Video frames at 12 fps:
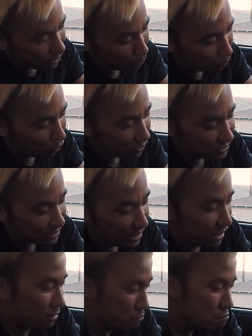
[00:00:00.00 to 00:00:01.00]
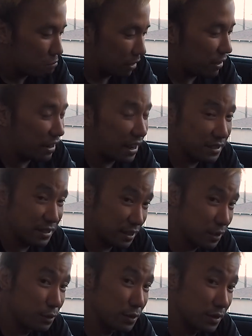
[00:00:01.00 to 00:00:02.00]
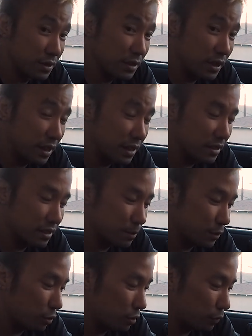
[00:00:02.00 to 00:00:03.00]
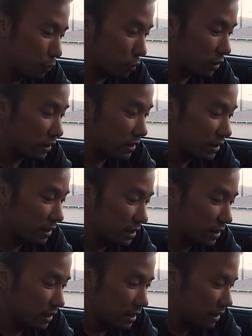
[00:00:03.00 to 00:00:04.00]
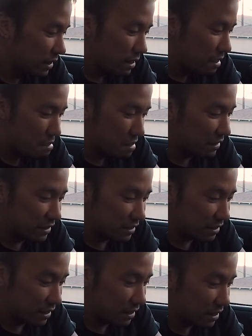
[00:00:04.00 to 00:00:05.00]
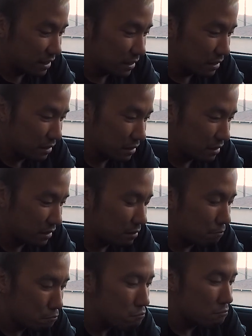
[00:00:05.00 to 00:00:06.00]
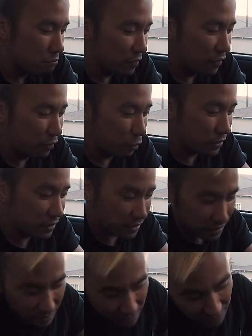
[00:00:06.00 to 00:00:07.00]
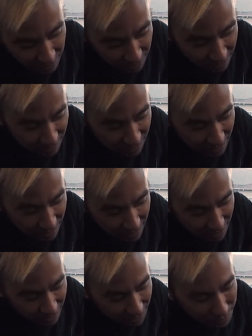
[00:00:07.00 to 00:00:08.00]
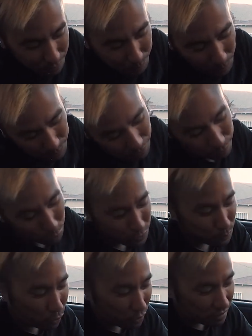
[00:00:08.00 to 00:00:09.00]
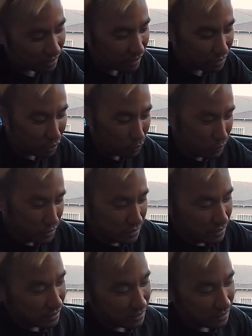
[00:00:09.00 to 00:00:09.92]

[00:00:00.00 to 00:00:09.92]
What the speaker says: the parts that could actually use some sort of work. This is the first, I think this might be the first part that I thought was